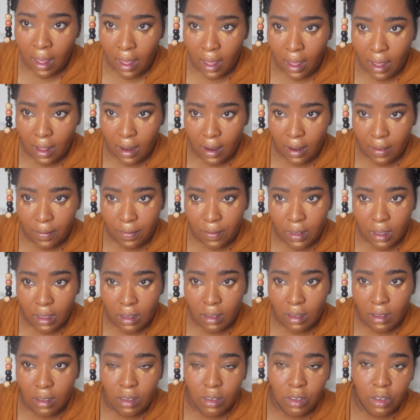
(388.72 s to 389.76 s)
And if
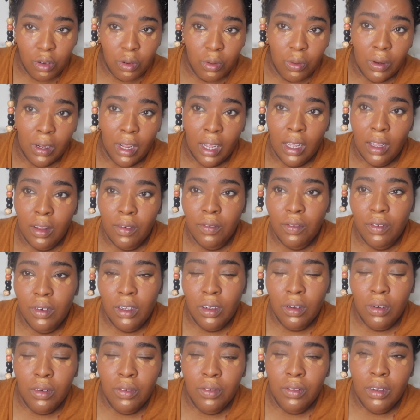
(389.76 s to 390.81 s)
this is too light for
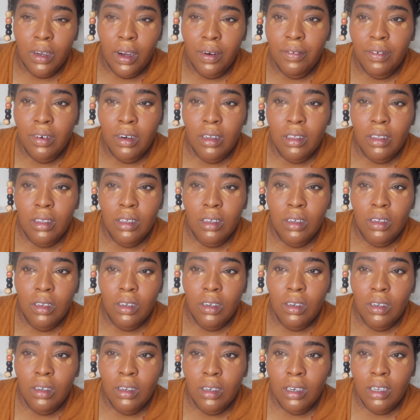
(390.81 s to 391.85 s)
you, if you have a
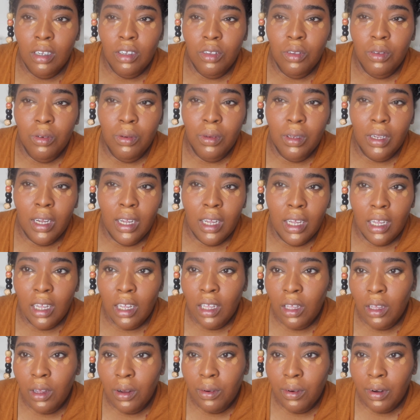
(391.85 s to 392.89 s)
concealer that's too light
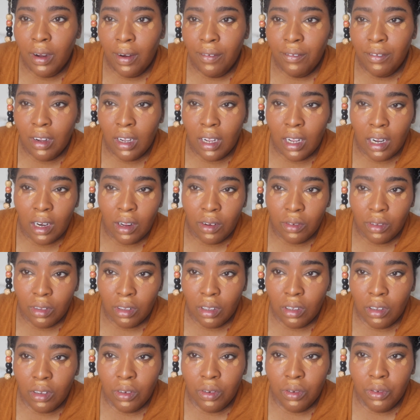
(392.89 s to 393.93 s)
and you don't have nothing else to
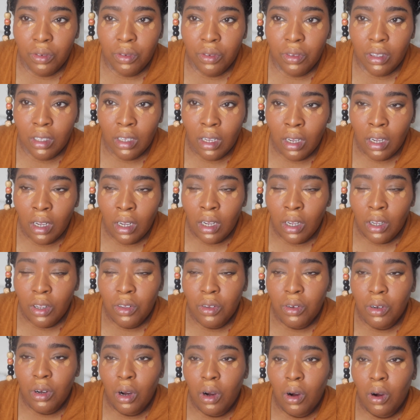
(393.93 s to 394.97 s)
use,
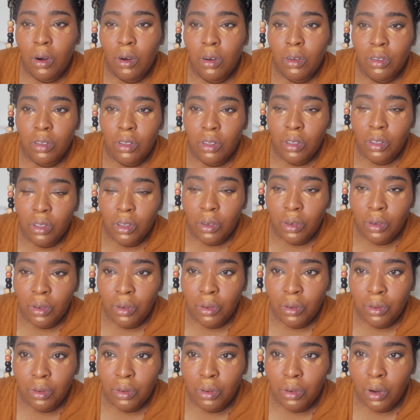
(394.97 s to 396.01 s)
you can
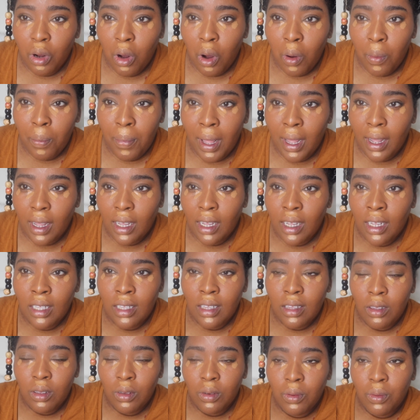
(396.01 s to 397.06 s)
also go back
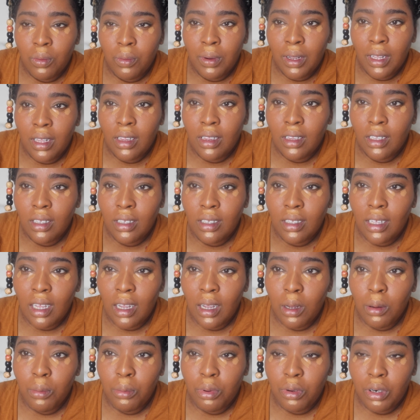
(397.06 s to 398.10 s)
into with the
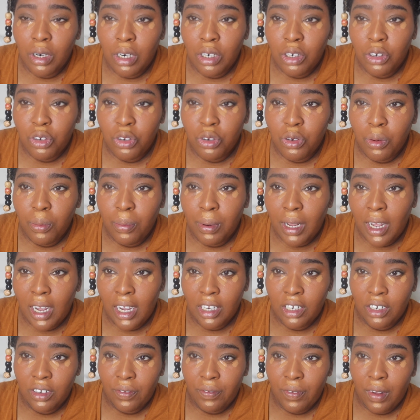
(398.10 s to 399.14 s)
same brush you
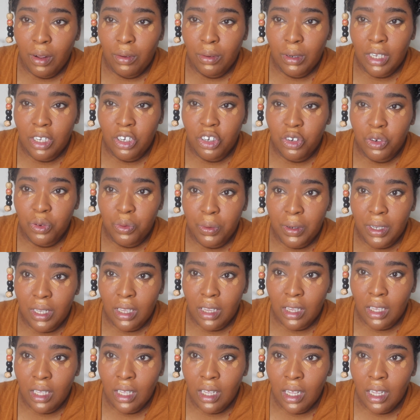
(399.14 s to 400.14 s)
applied your foundation with